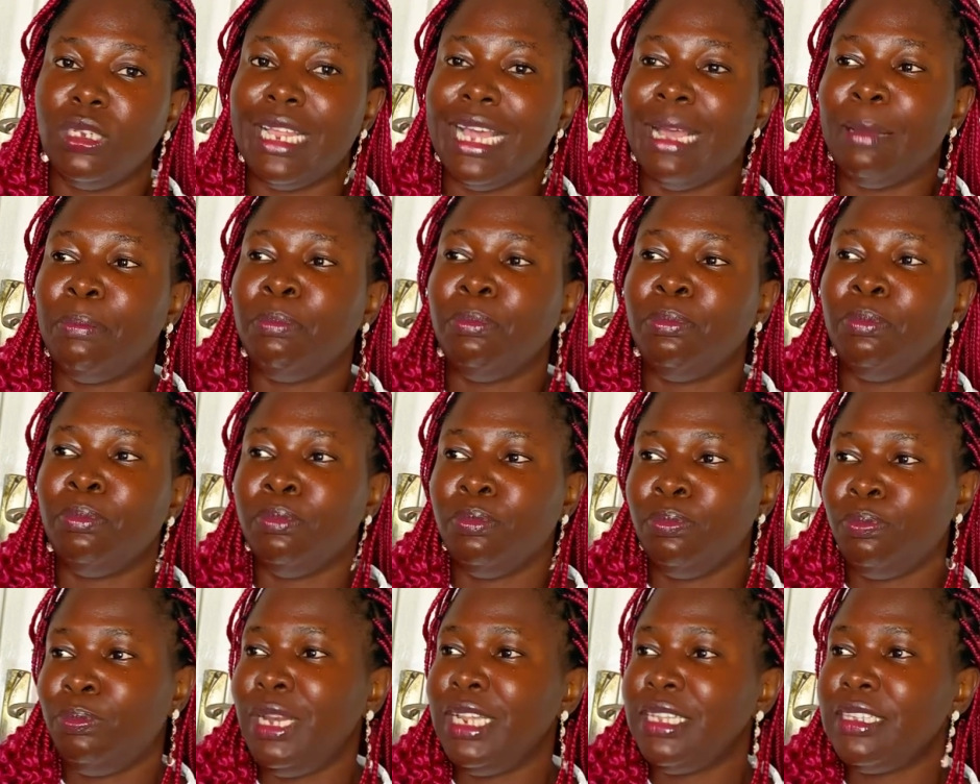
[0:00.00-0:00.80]
that
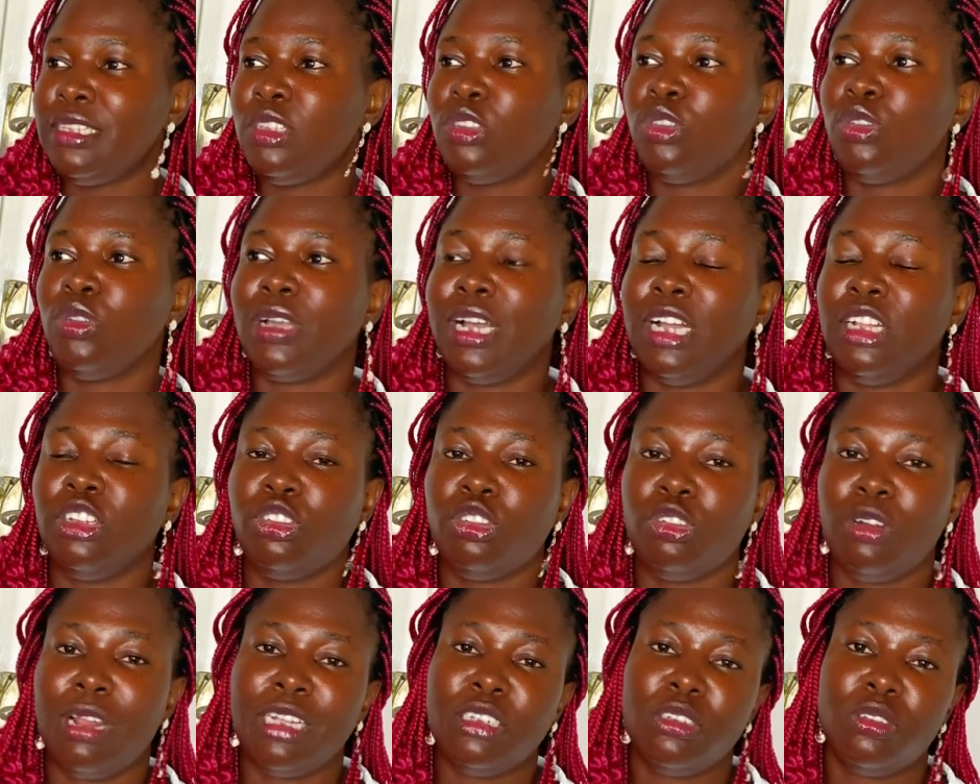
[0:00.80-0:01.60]
places you can
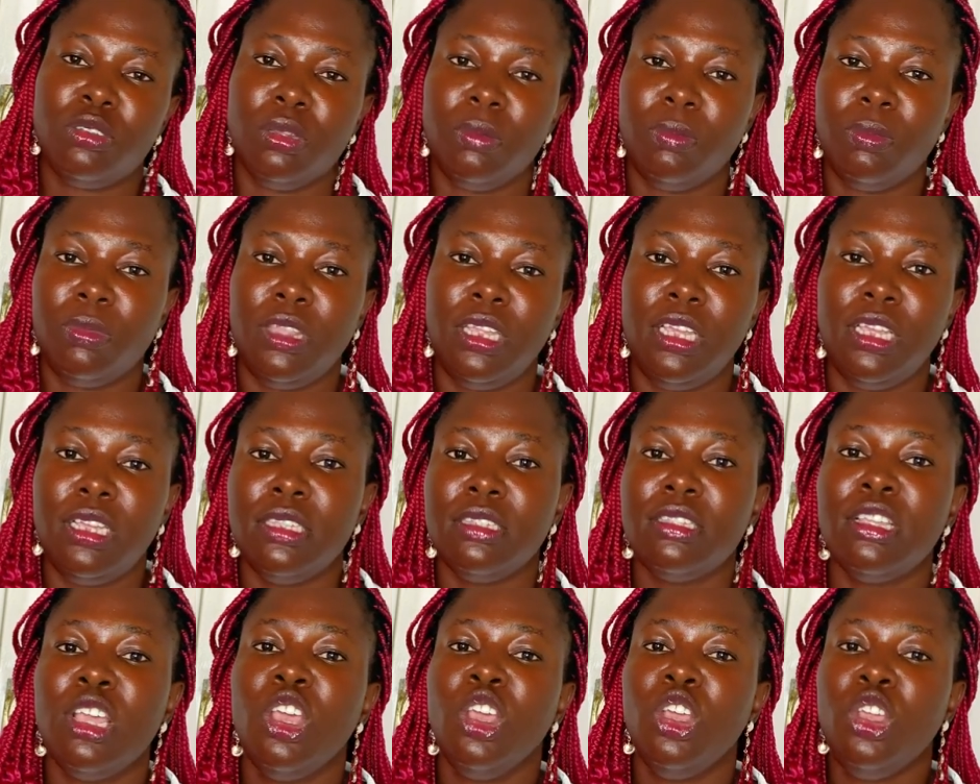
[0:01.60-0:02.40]
trash some
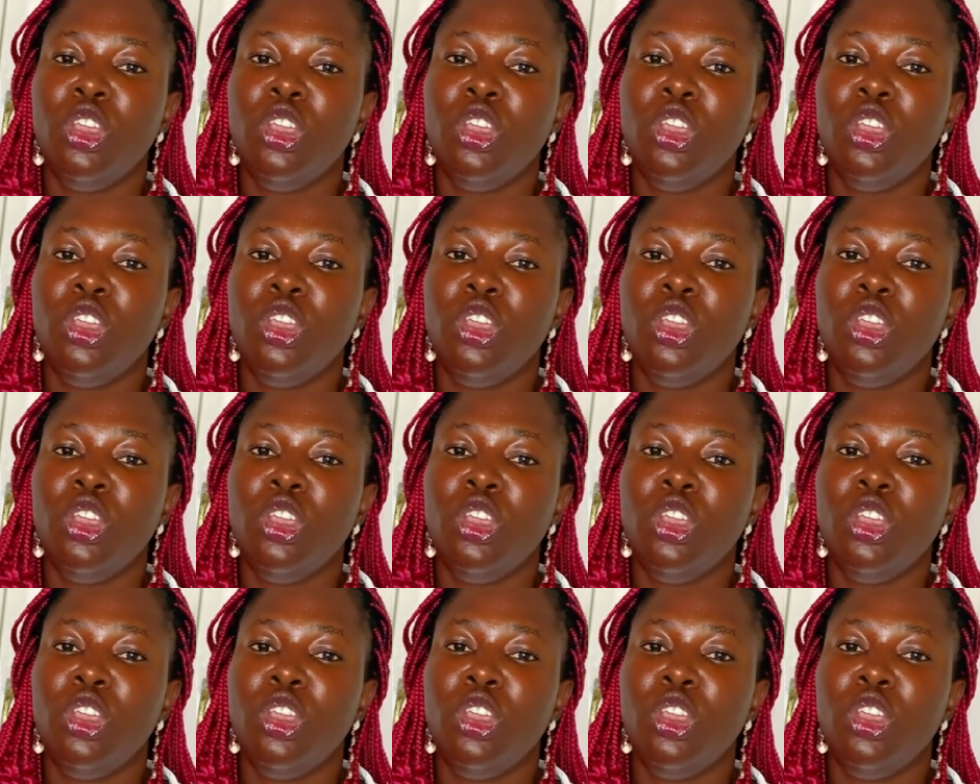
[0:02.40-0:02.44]
things